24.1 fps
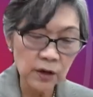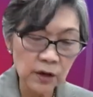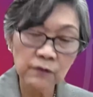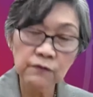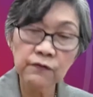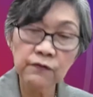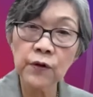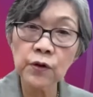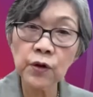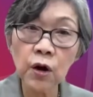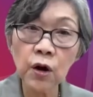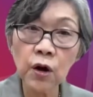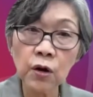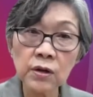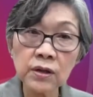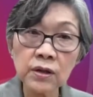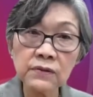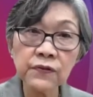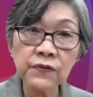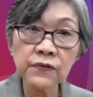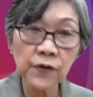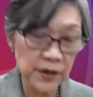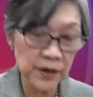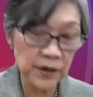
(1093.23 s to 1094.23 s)
for calling
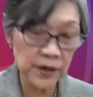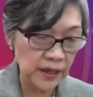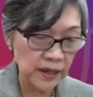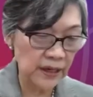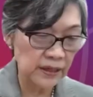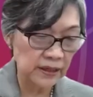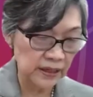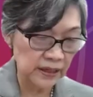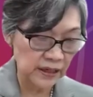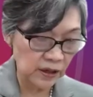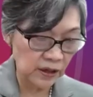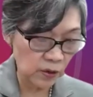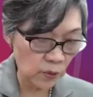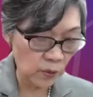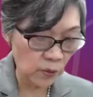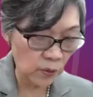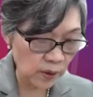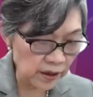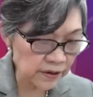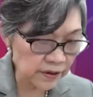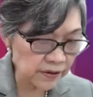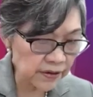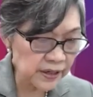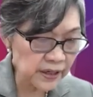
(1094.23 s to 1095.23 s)
for an
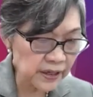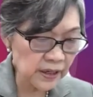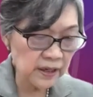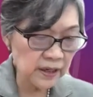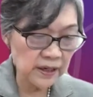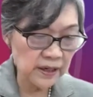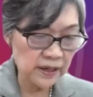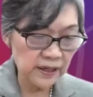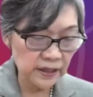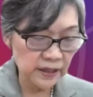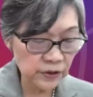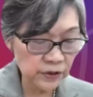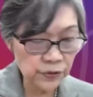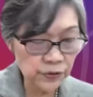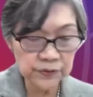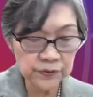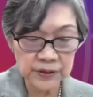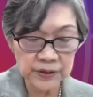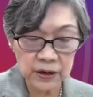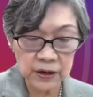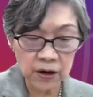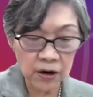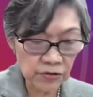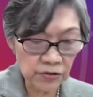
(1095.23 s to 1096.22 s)
inquiry into
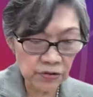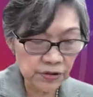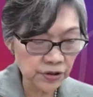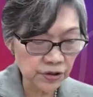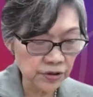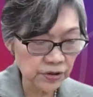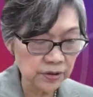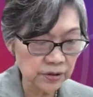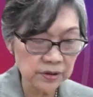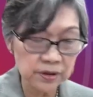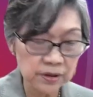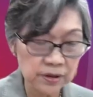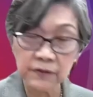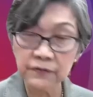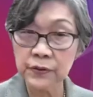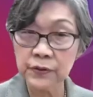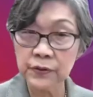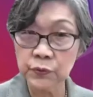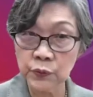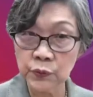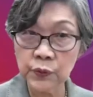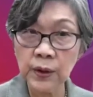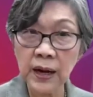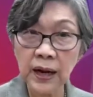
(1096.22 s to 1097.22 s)
the origins of the
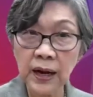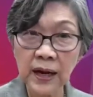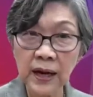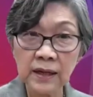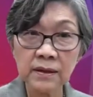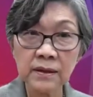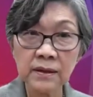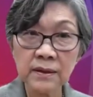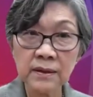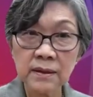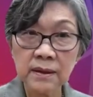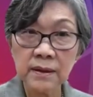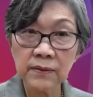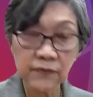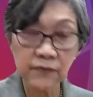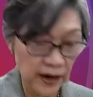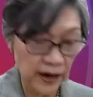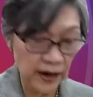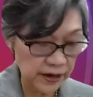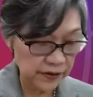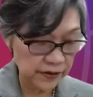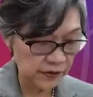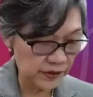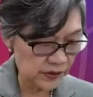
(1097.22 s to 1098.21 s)
Wuhan
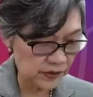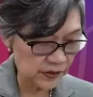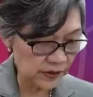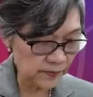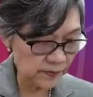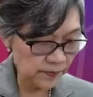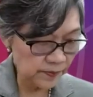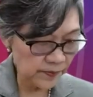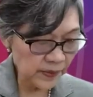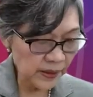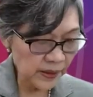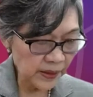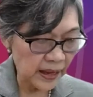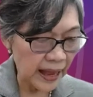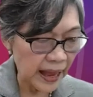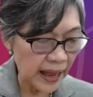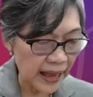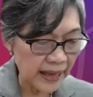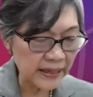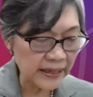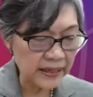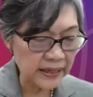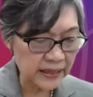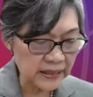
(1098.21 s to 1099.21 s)
virus.
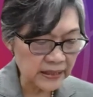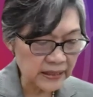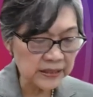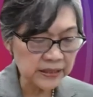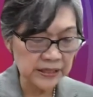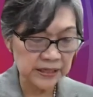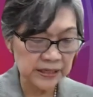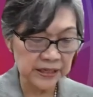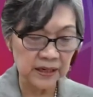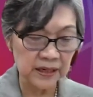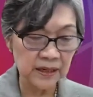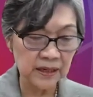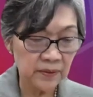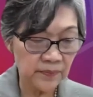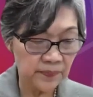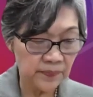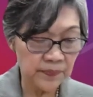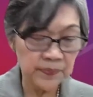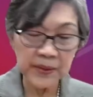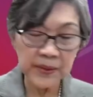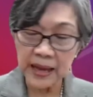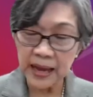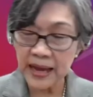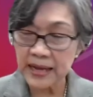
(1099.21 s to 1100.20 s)
And India
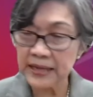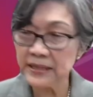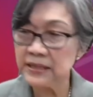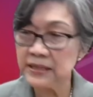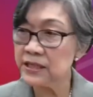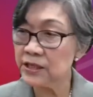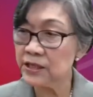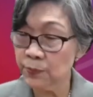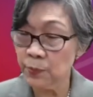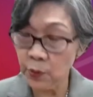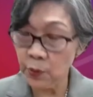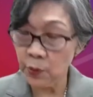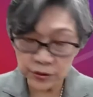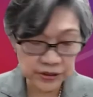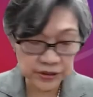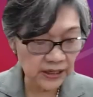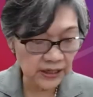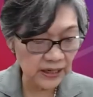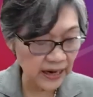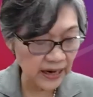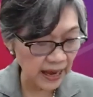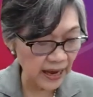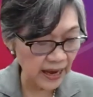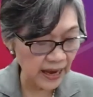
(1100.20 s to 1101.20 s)
had its border
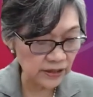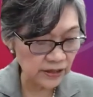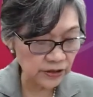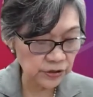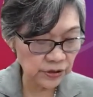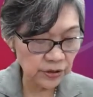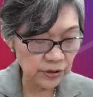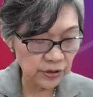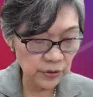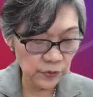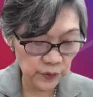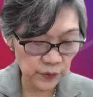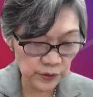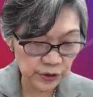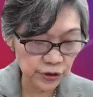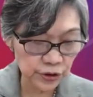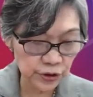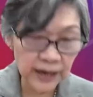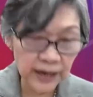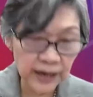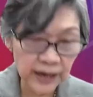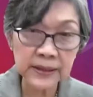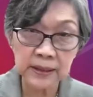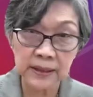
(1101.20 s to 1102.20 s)
clash with
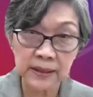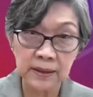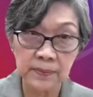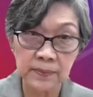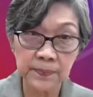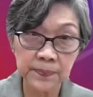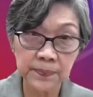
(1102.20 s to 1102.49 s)
China.